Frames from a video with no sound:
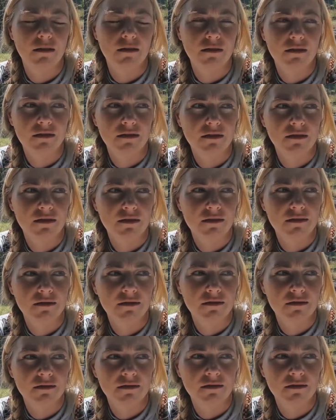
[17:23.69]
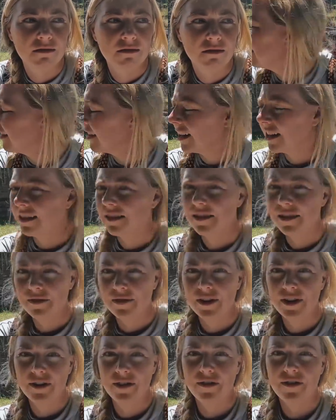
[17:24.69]
I don't
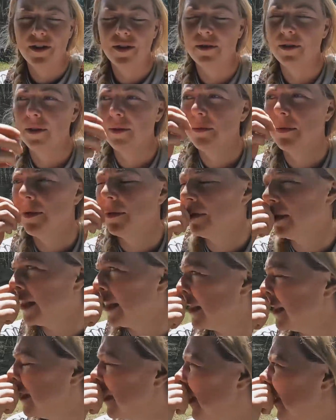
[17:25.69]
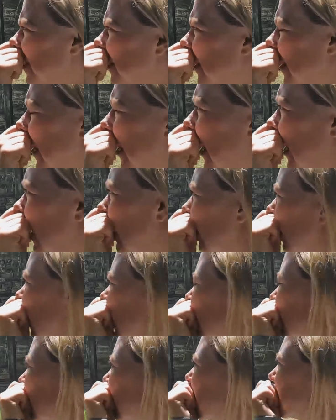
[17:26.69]
even know if I want to put my stone down.
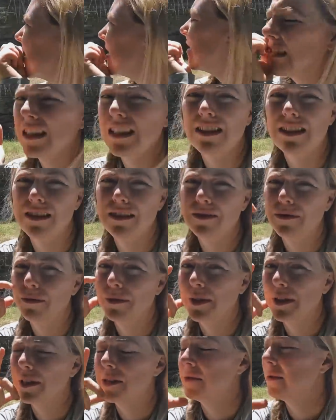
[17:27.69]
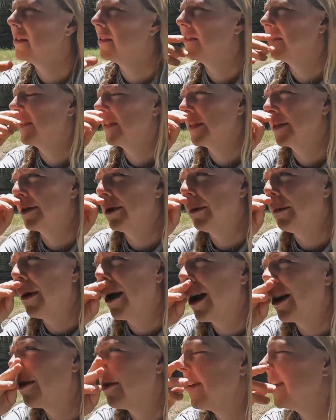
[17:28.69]
This is a really weird feeling. I'm
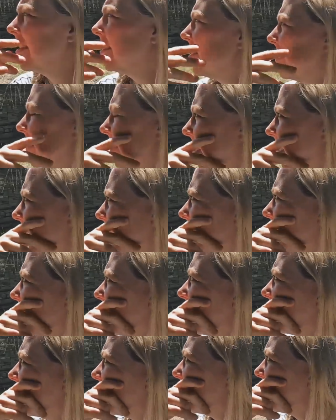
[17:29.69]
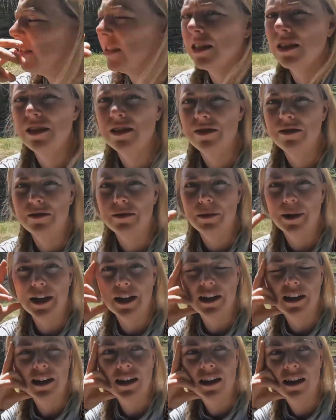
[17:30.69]
not quite sure what to do
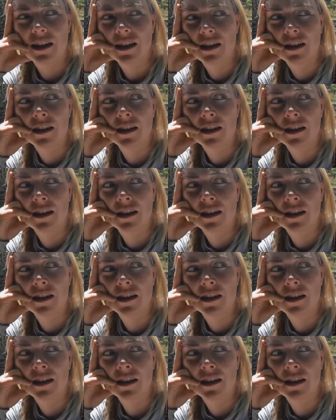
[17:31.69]
about it.